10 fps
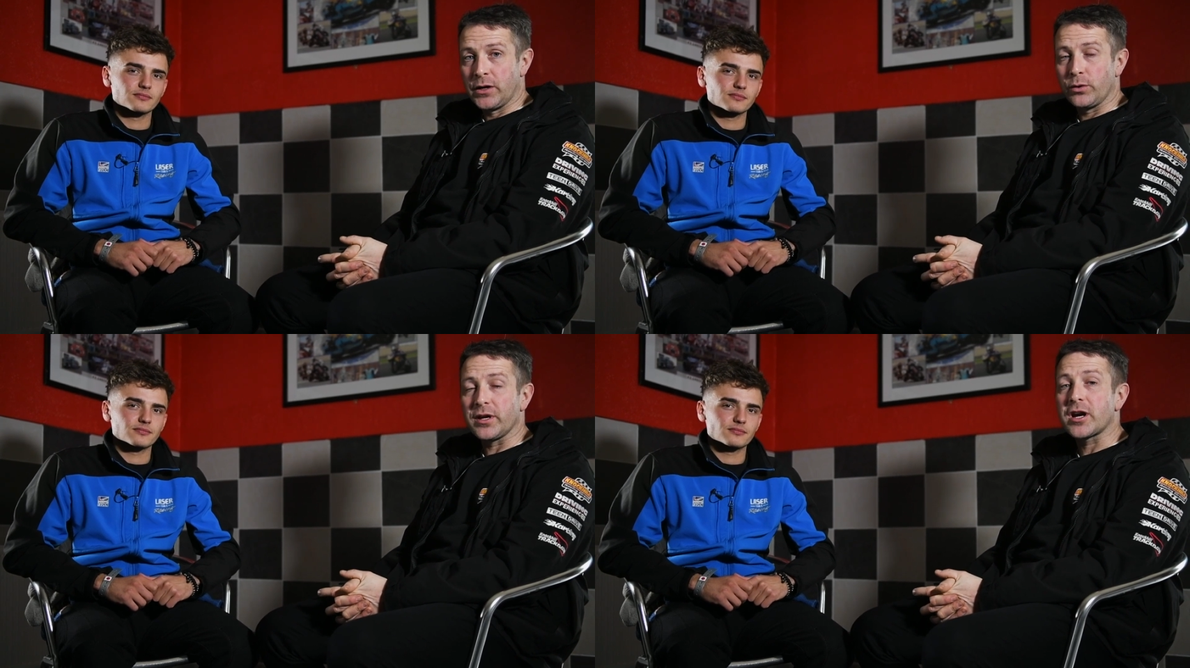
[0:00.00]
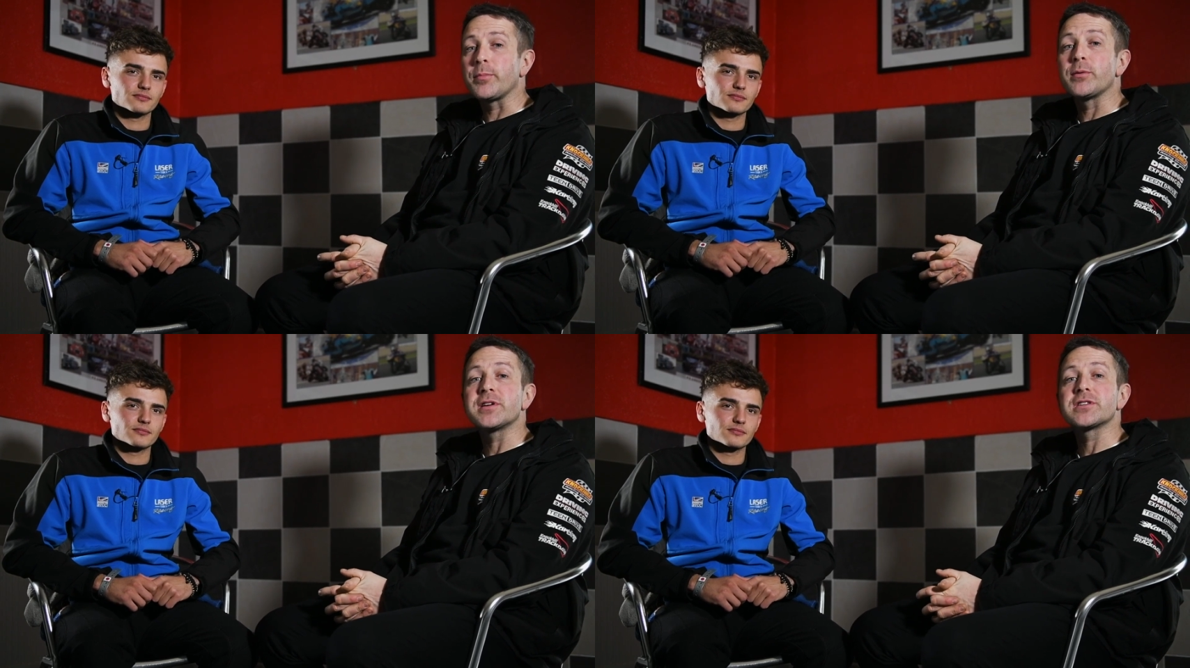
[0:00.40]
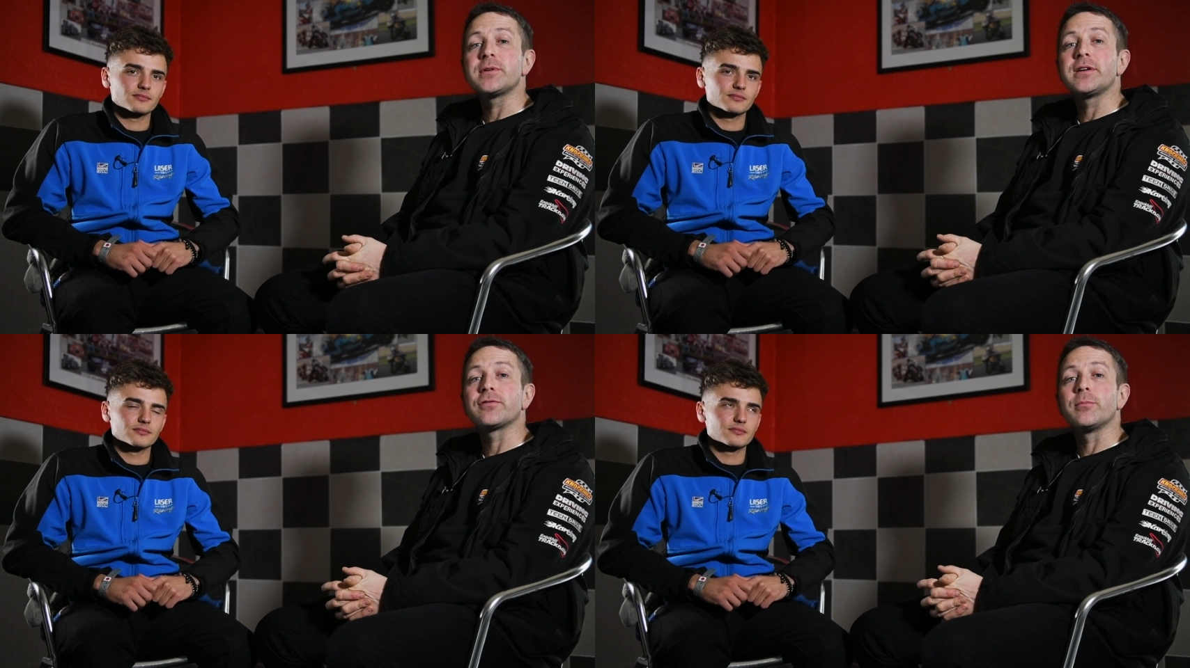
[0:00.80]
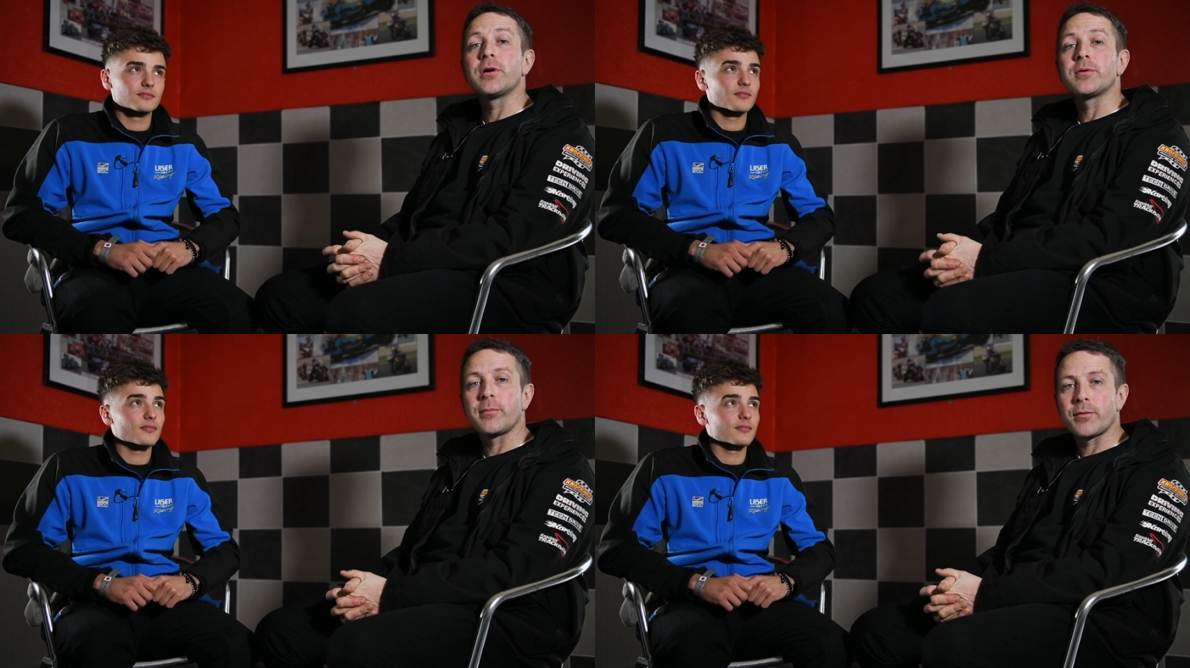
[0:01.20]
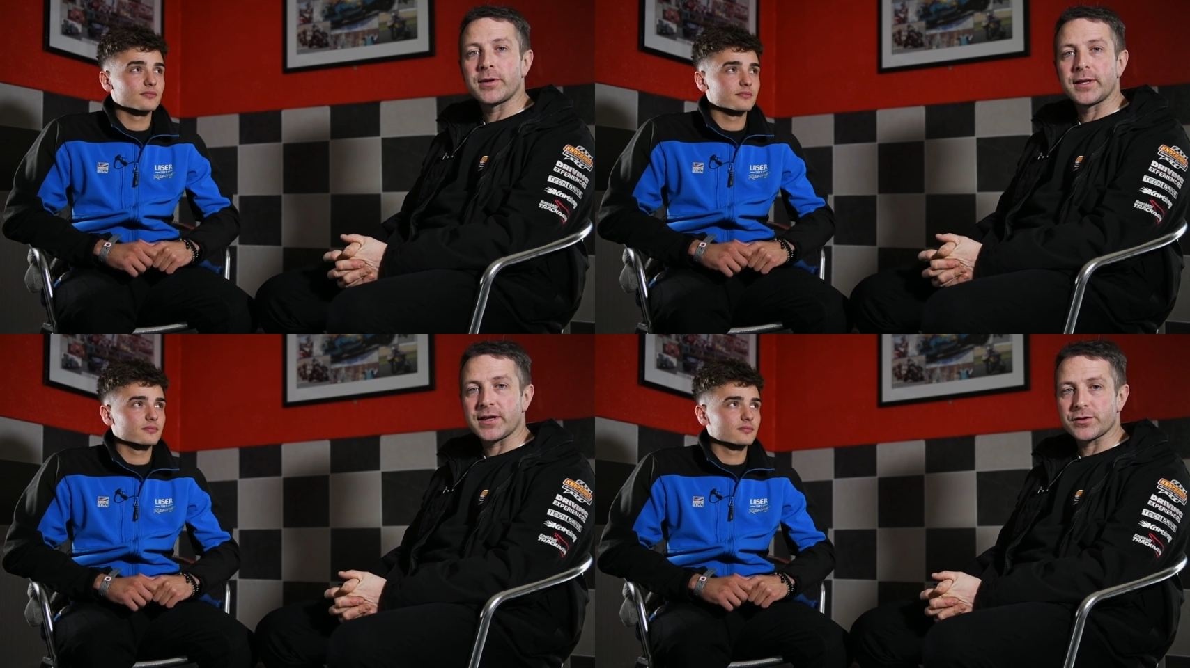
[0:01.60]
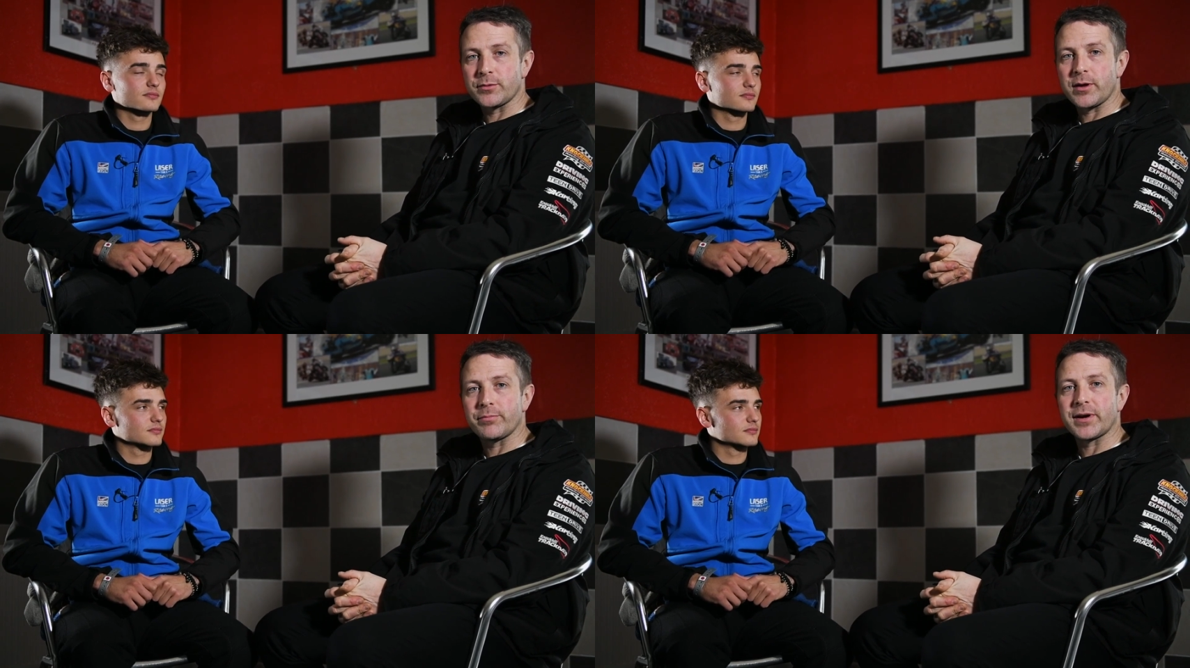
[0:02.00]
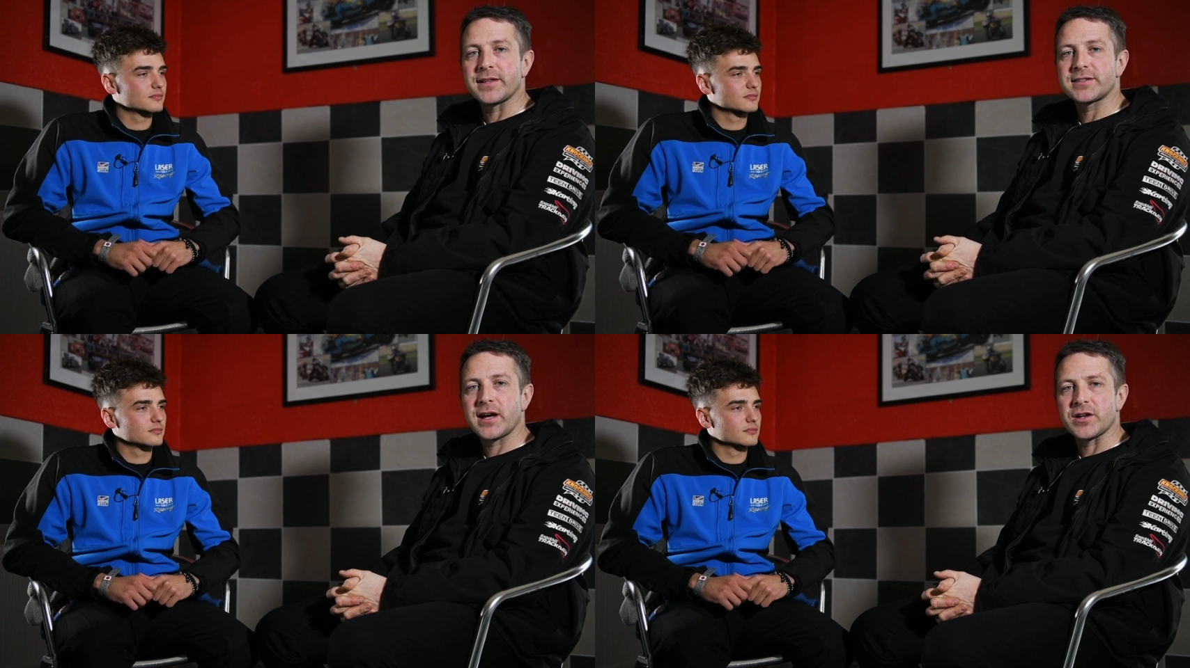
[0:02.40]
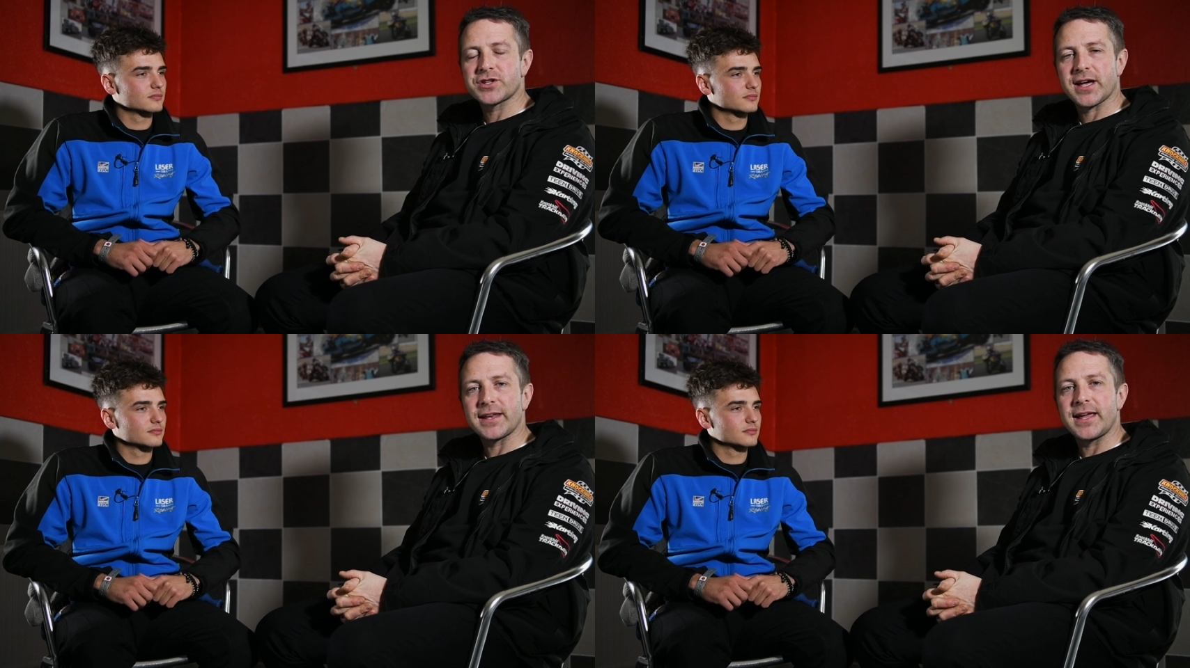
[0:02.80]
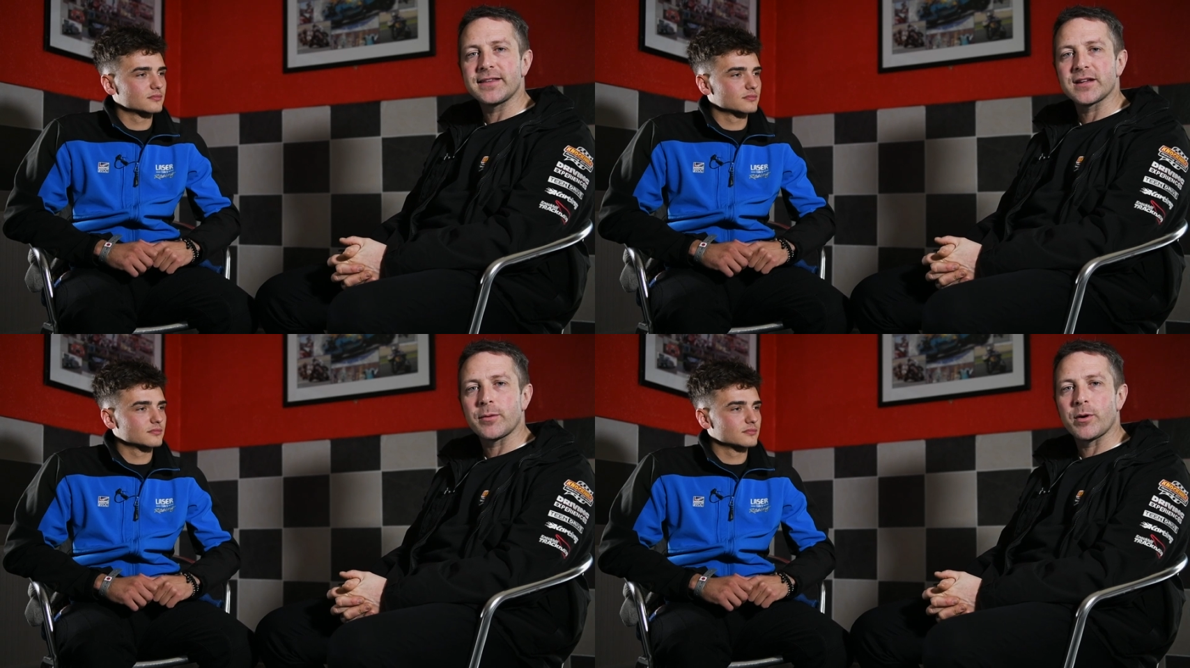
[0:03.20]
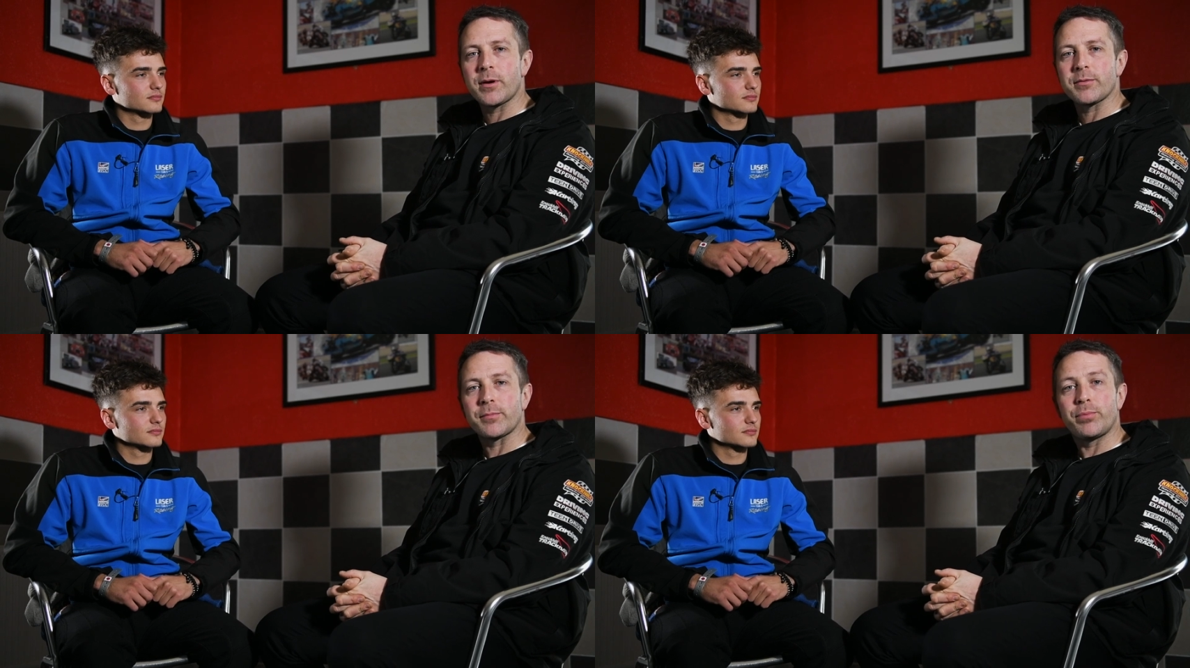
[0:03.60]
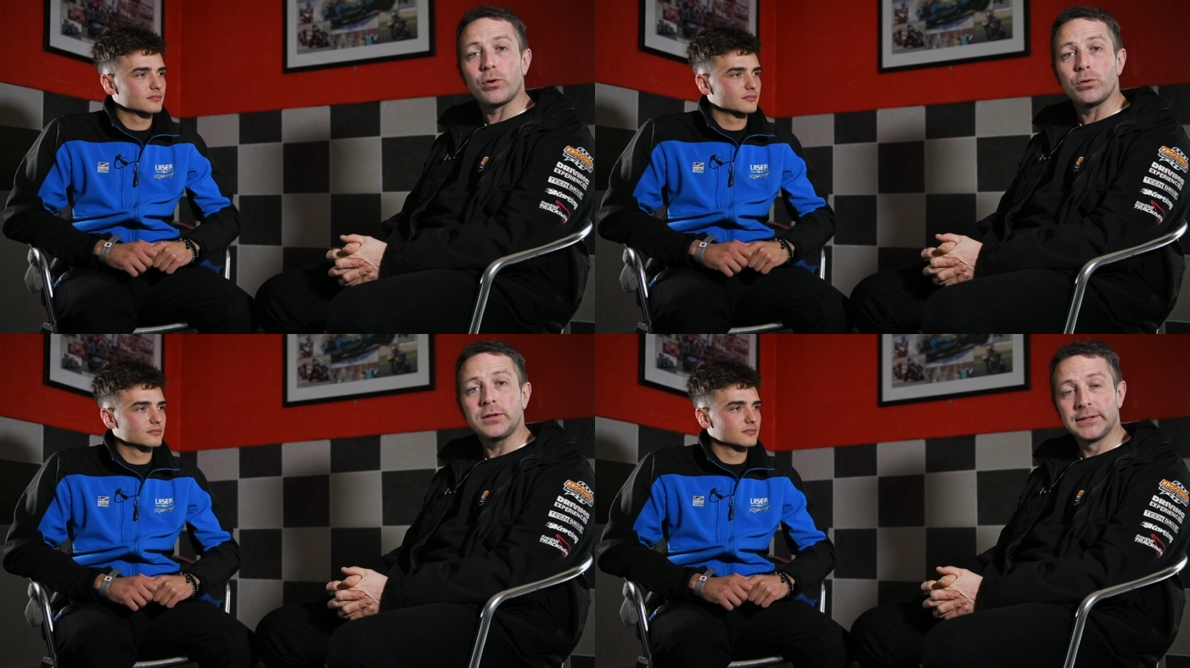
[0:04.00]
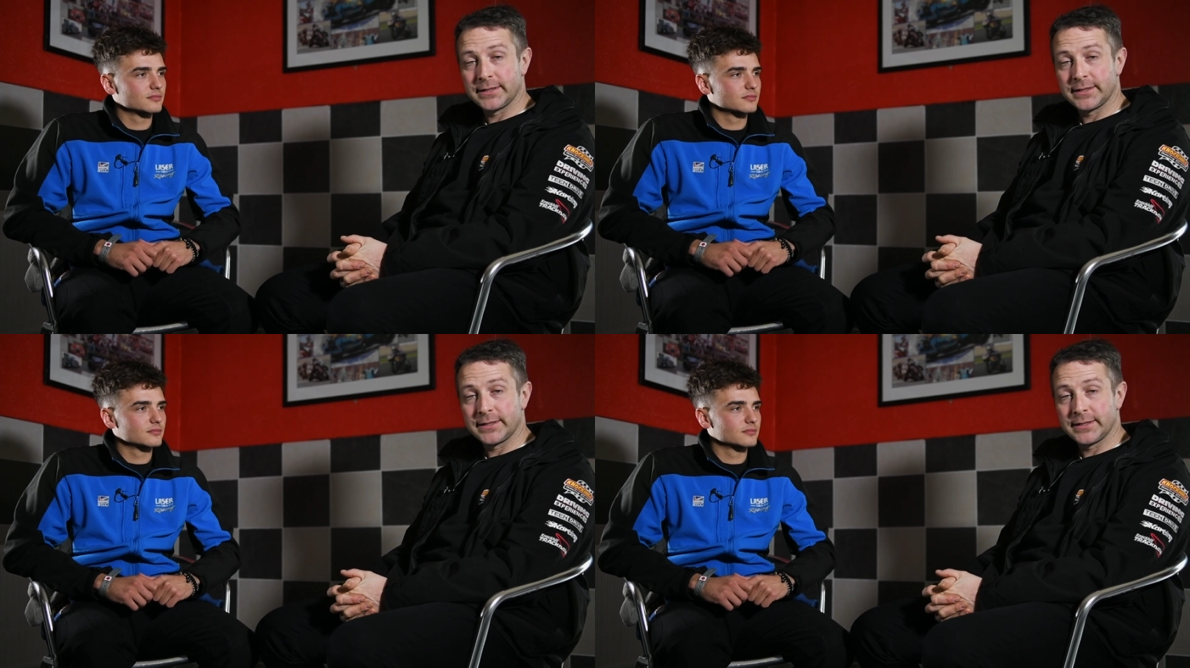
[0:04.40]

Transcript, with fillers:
Speaker 1: Only a couple of weeks away from round number one, and that's going to be at Brands Hatch. Can Aiden come away with a pole?